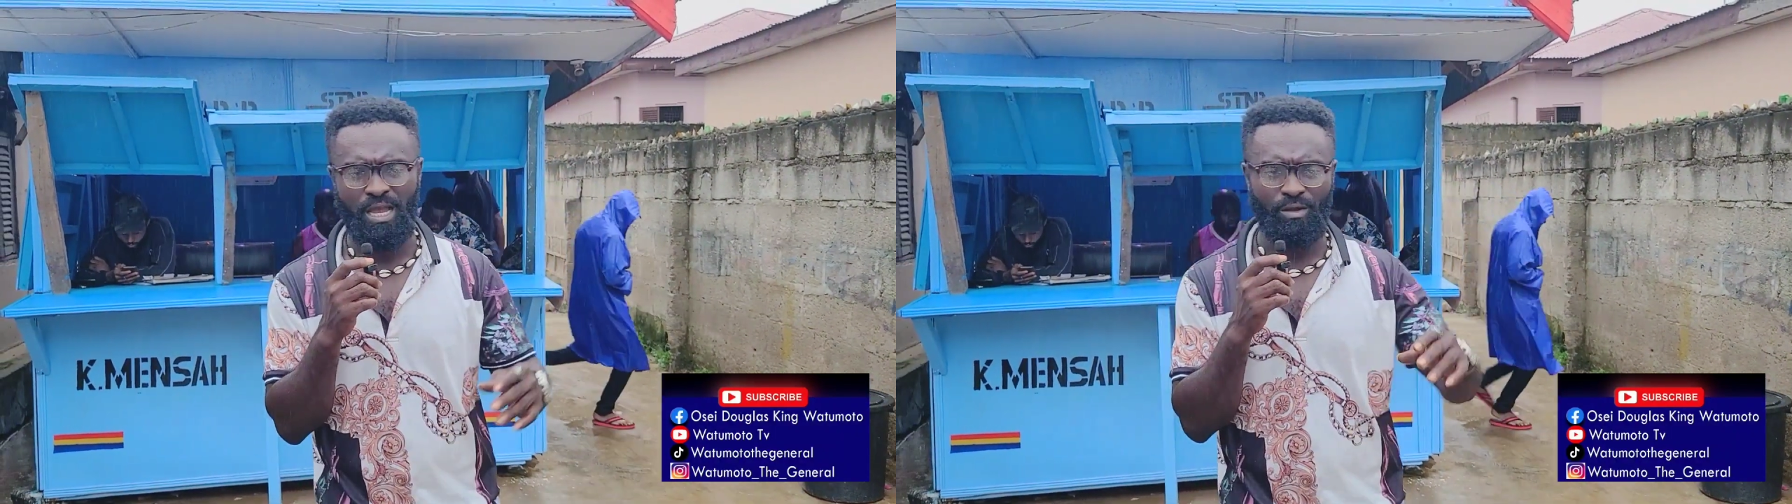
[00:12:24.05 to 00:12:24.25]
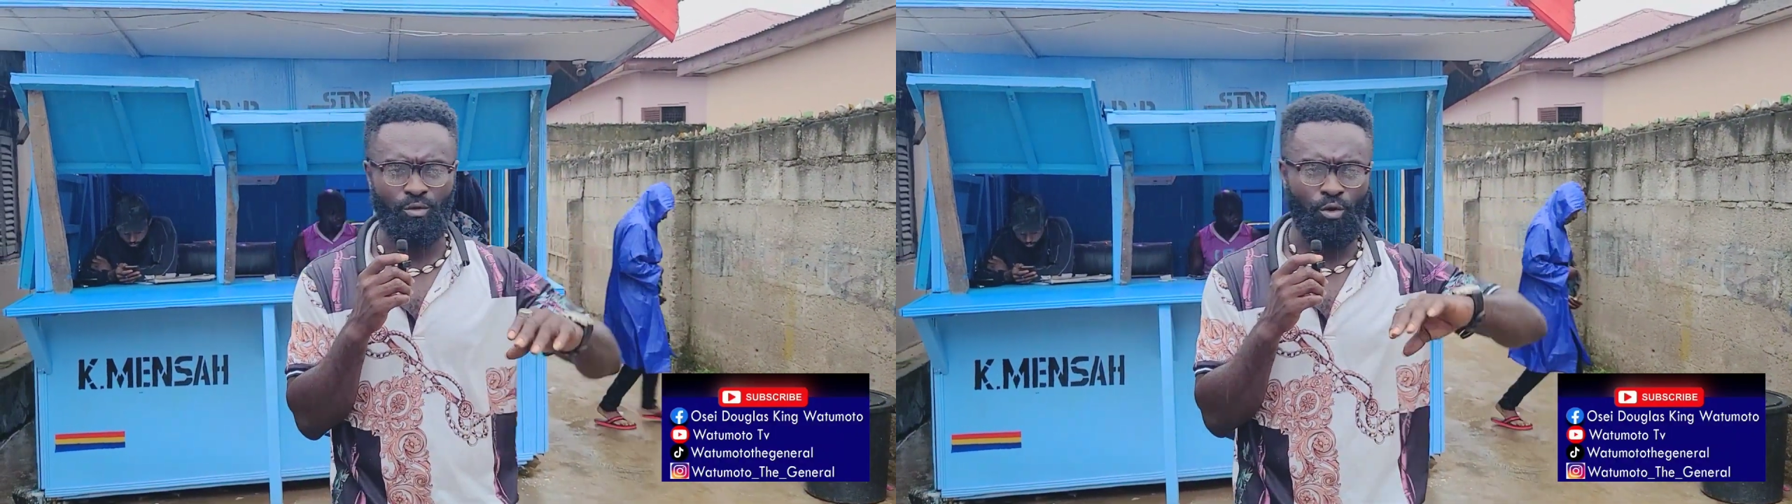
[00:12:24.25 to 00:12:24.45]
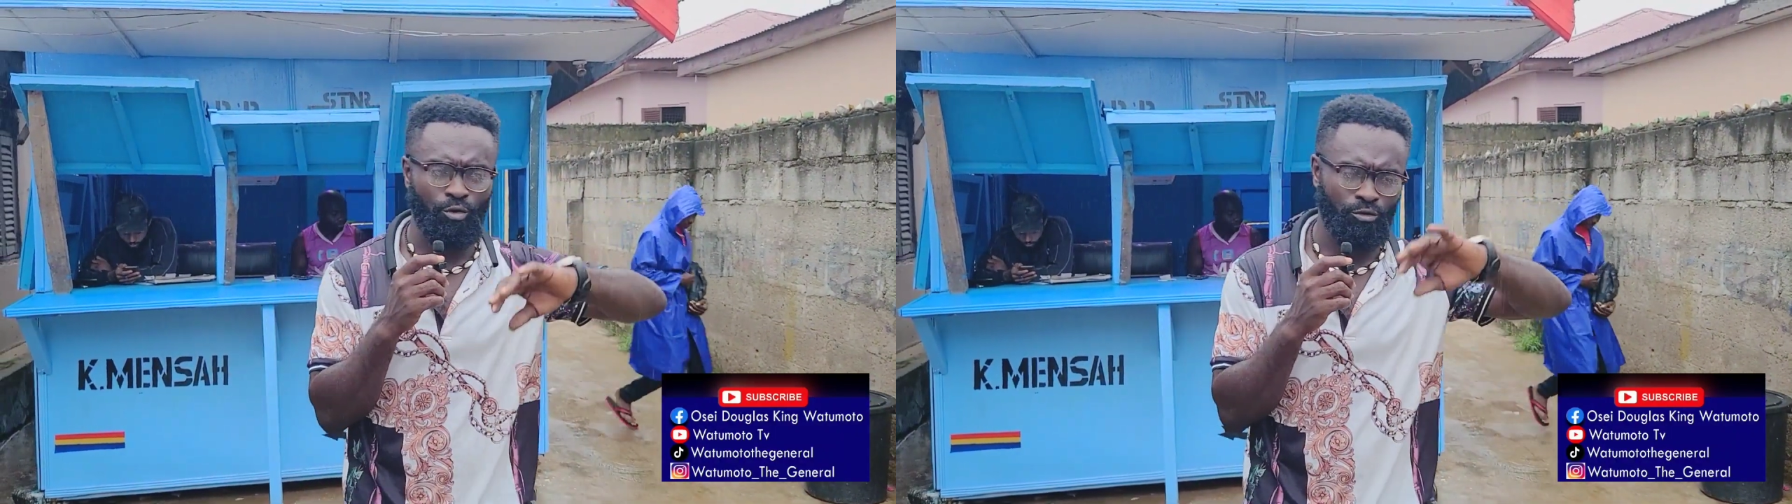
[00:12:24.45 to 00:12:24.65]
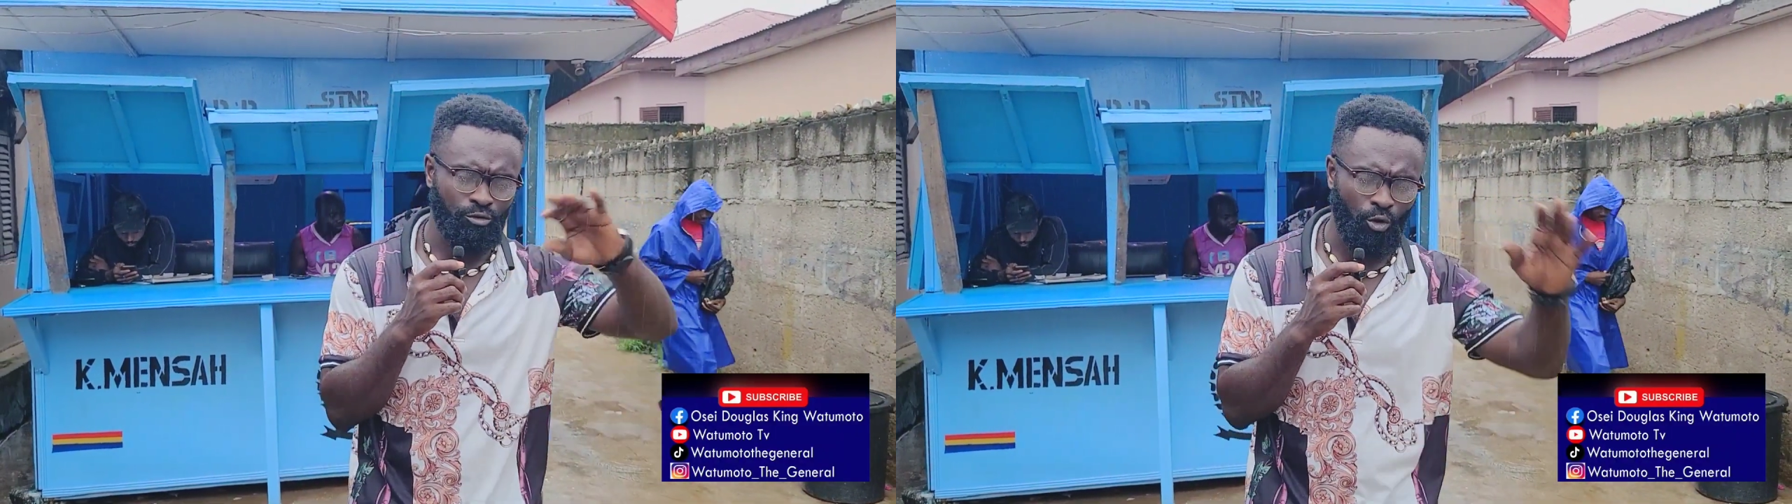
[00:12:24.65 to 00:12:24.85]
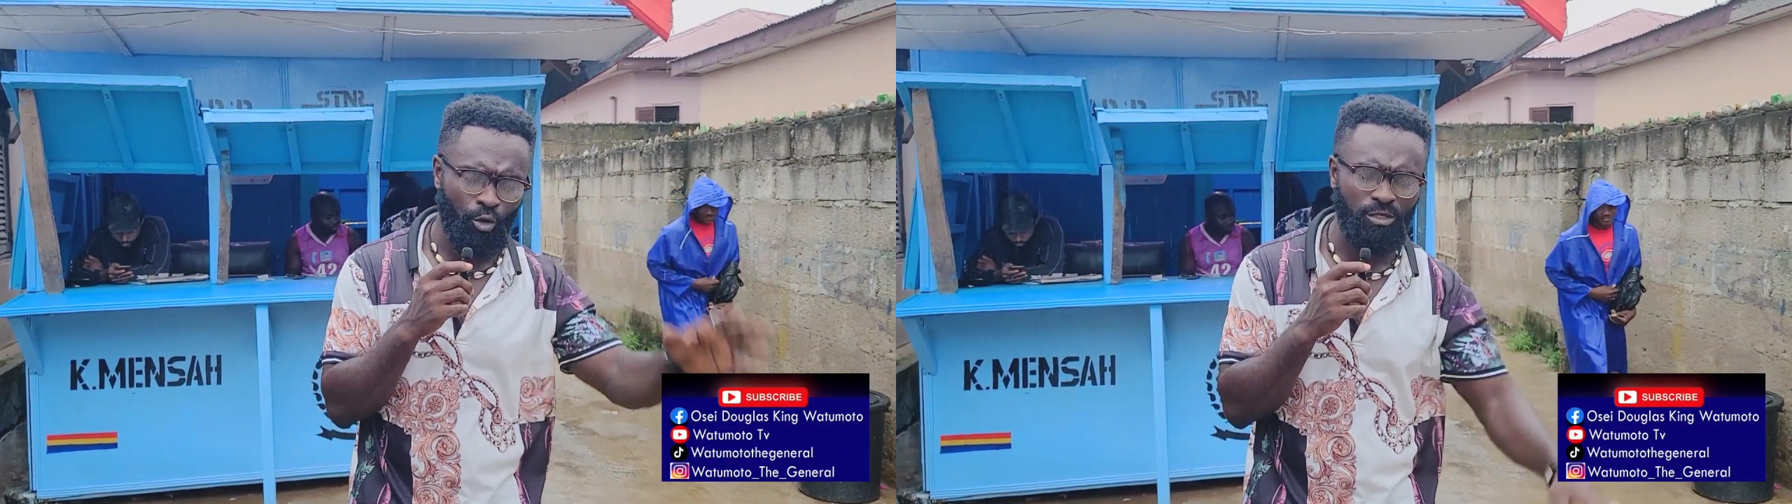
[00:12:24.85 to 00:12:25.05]
Yeah,
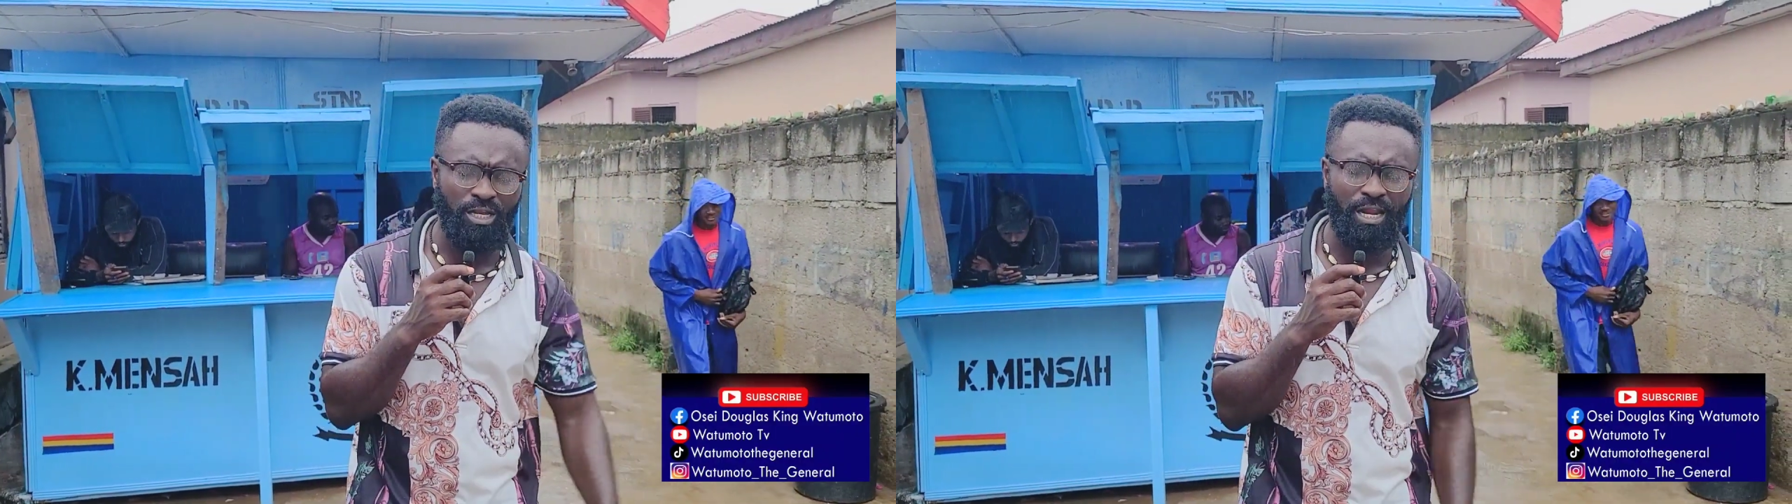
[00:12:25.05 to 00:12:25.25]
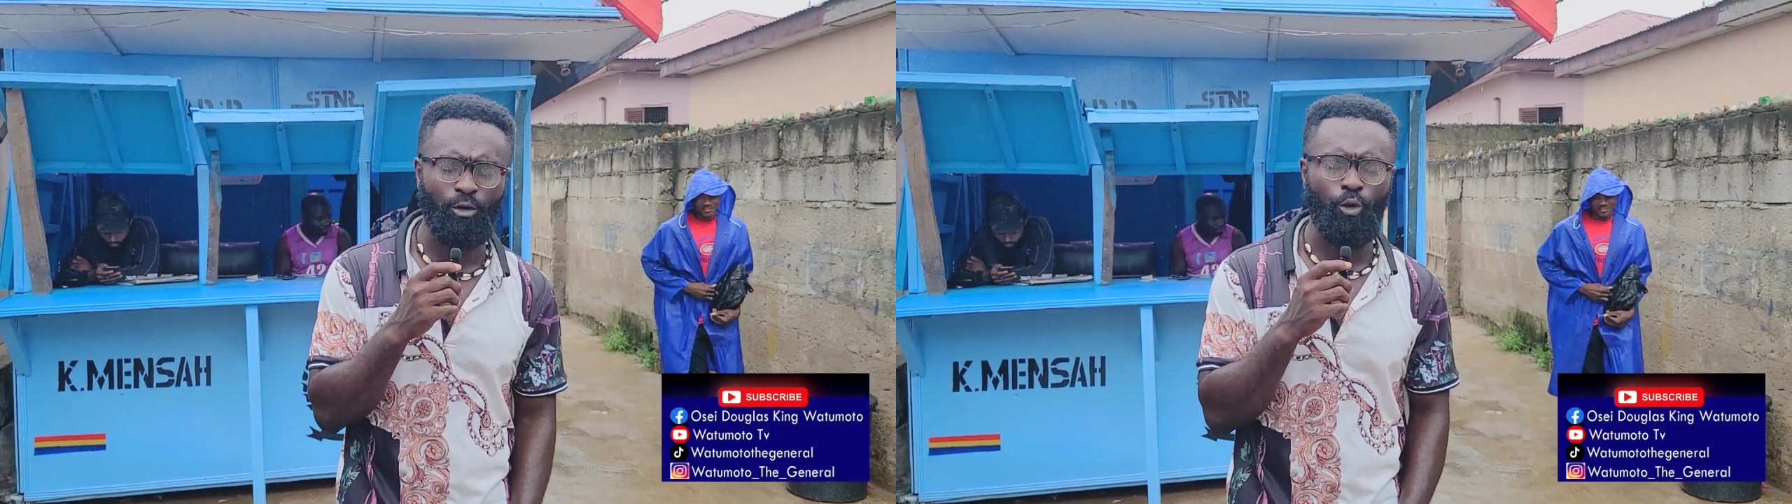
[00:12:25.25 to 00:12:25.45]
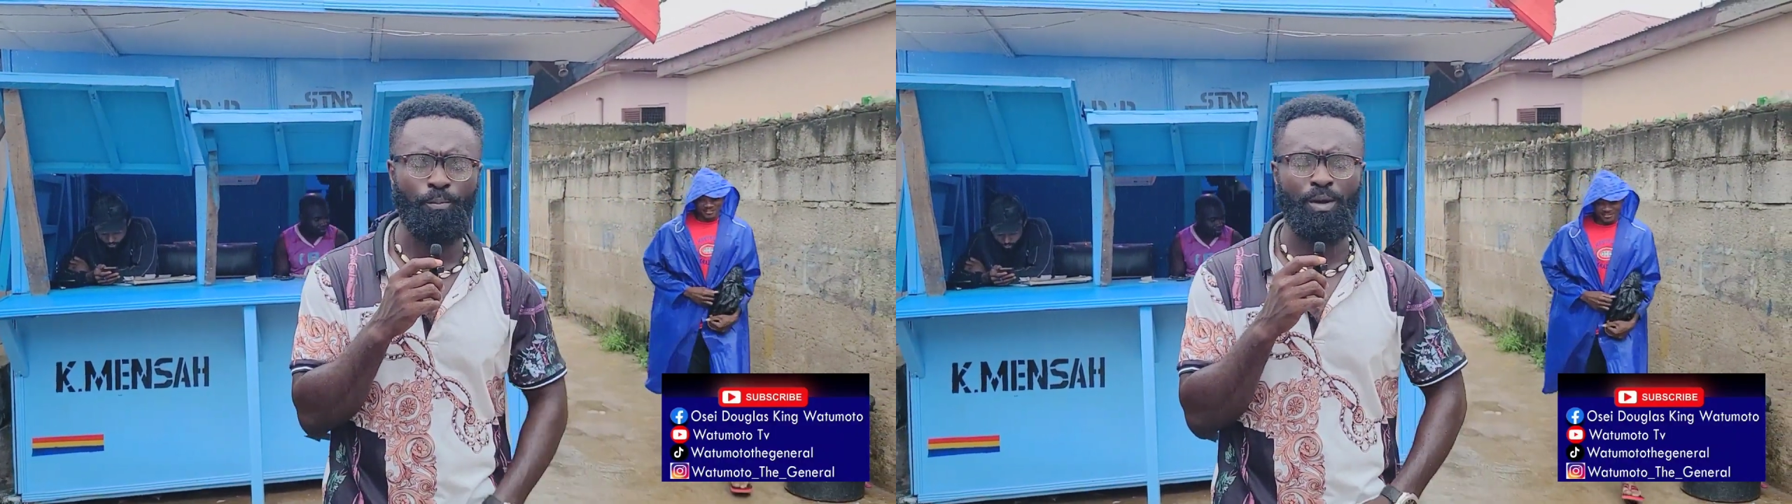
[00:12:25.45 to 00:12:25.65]
store and the